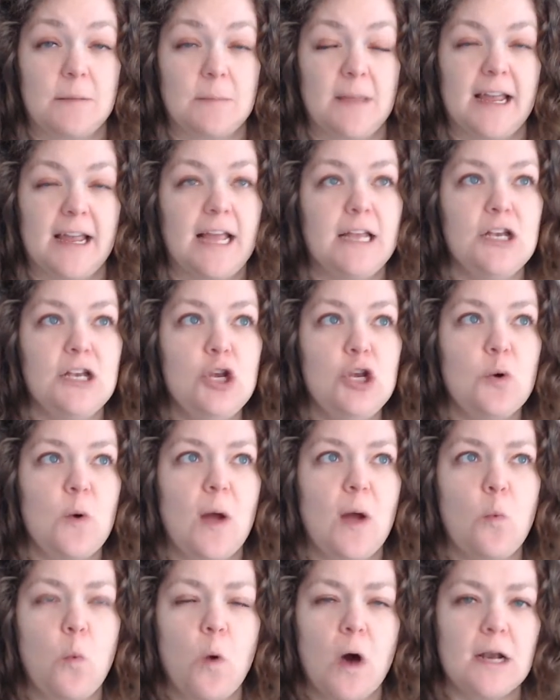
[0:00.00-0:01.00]
Like, I knew
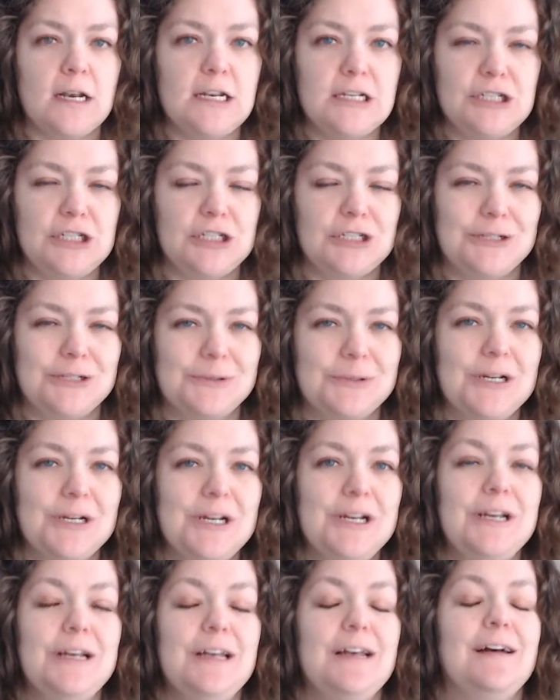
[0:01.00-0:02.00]
I wanted to
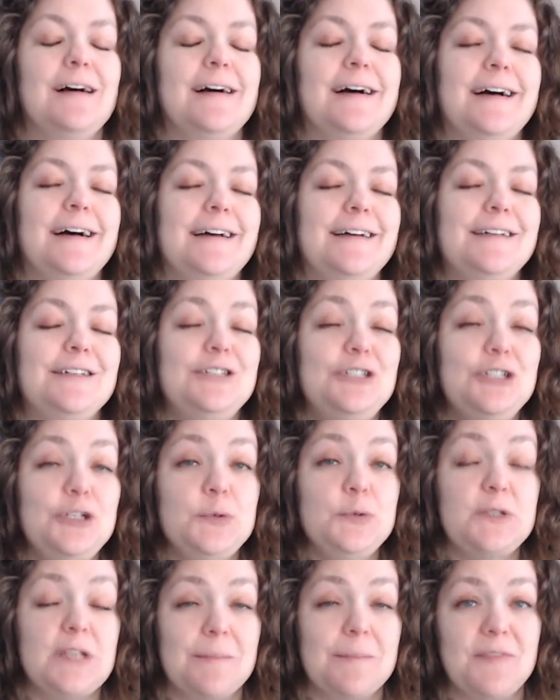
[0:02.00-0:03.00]

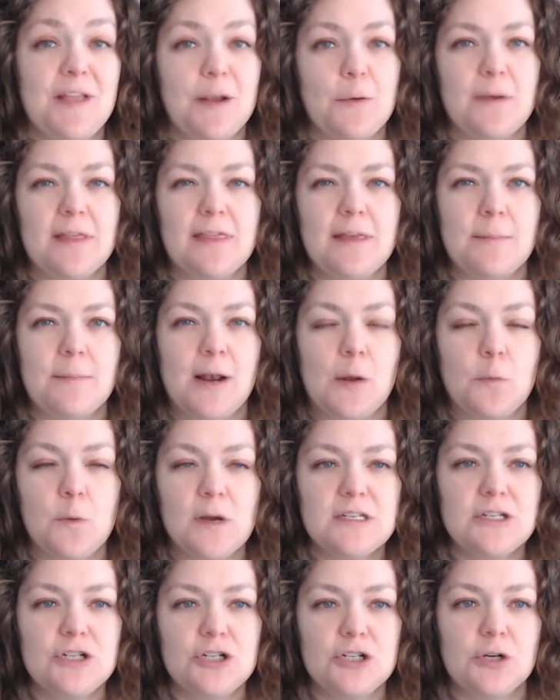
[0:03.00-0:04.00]
do something with them, but I
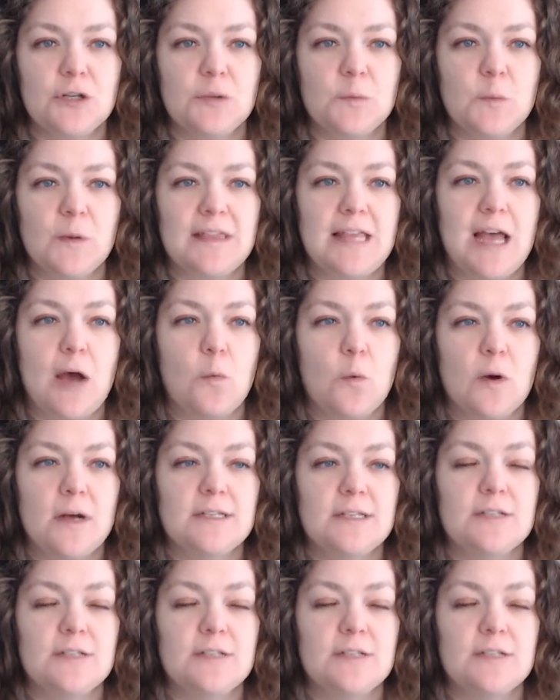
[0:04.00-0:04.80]
wasn't sure what that was,